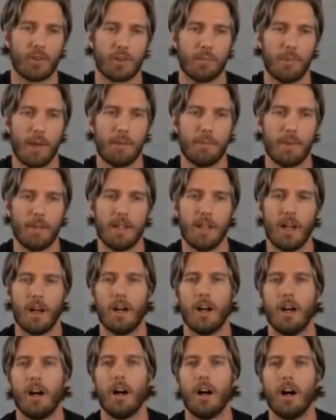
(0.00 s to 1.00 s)
to maybe
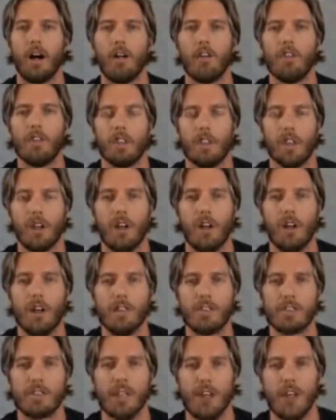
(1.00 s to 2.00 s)
100
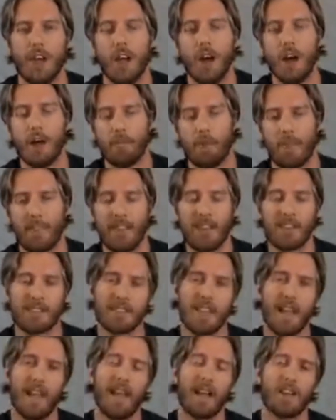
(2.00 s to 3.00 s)
hertz, but
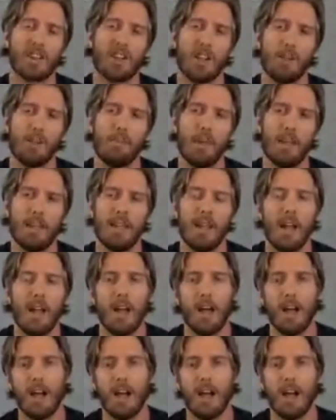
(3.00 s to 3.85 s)
this can actually be